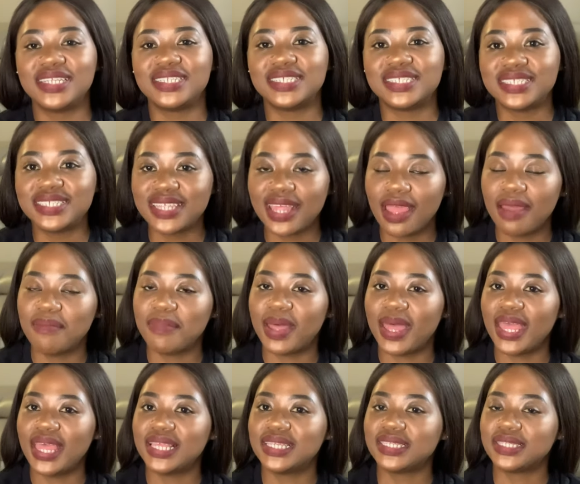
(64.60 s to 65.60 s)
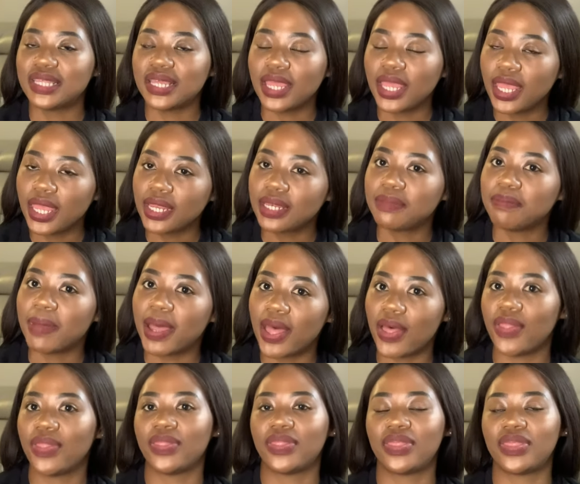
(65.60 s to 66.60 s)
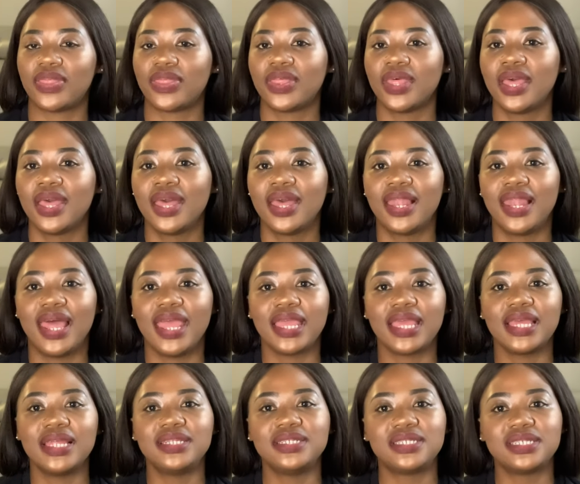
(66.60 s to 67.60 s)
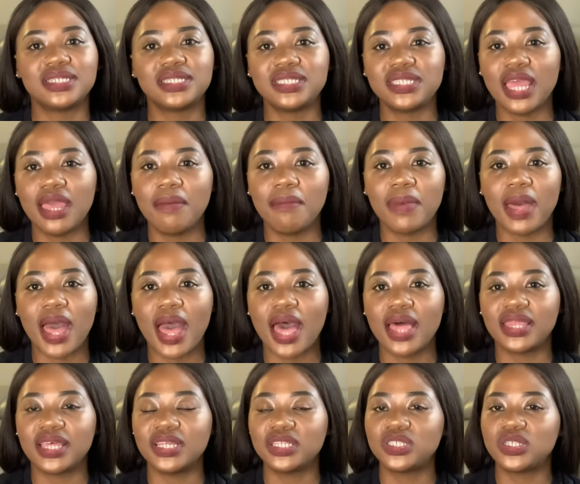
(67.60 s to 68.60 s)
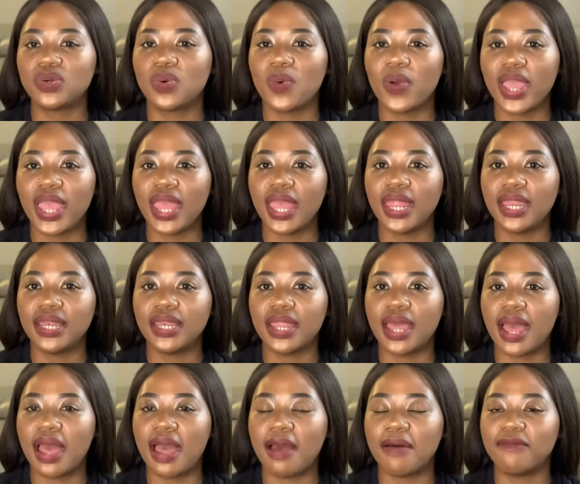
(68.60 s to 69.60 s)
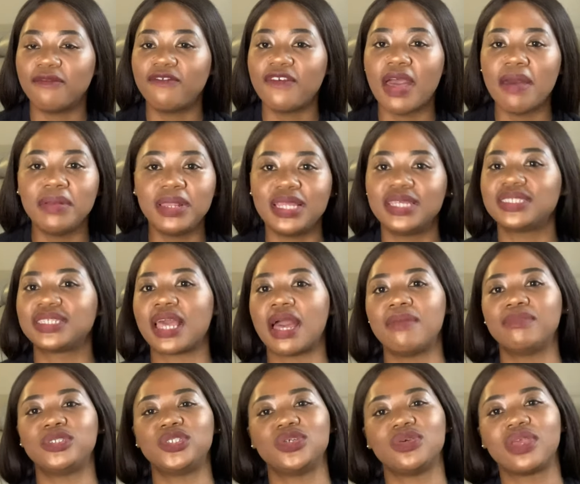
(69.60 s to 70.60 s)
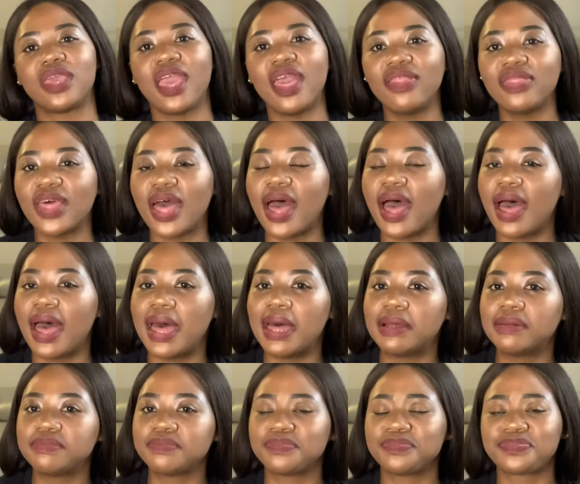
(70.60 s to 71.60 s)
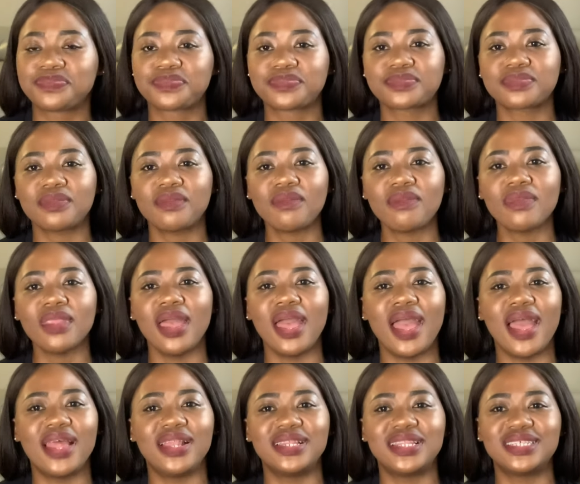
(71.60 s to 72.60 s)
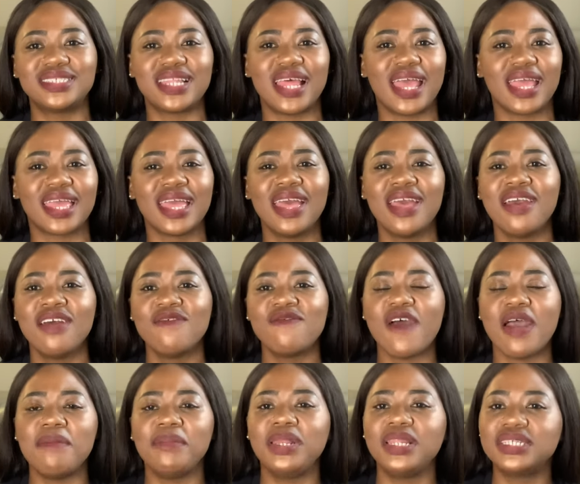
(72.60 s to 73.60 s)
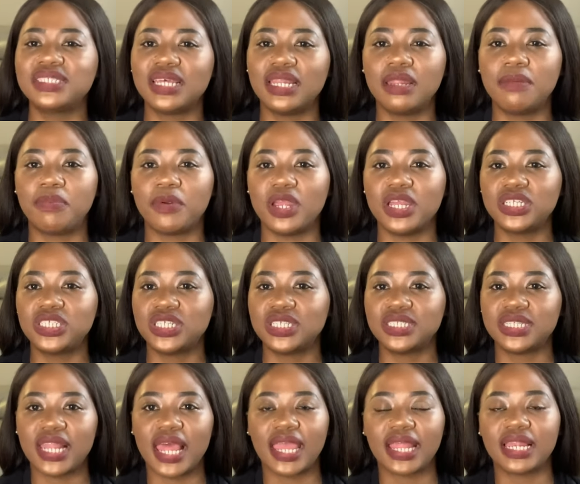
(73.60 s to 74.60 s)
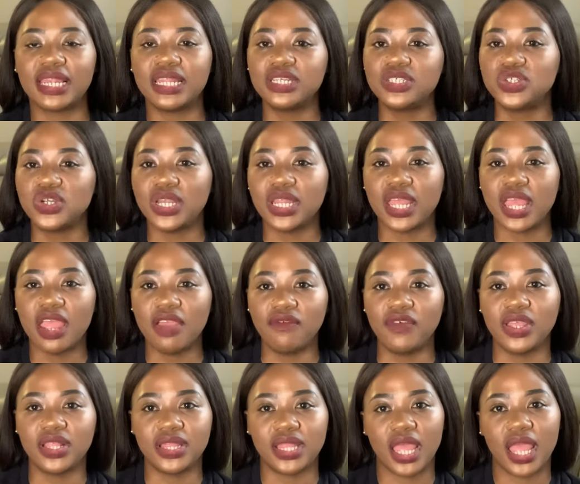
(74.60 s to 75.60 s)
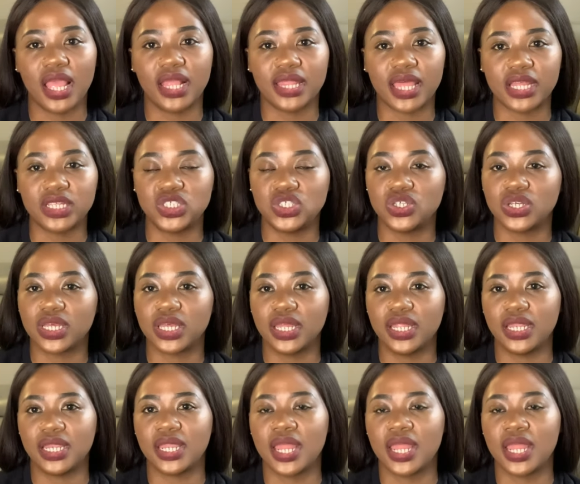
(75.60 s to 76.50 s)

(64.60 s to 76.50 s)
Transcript: December is the 8th month. Like in December, that's when families come together and there's like family celebrations. Like literally everything that you can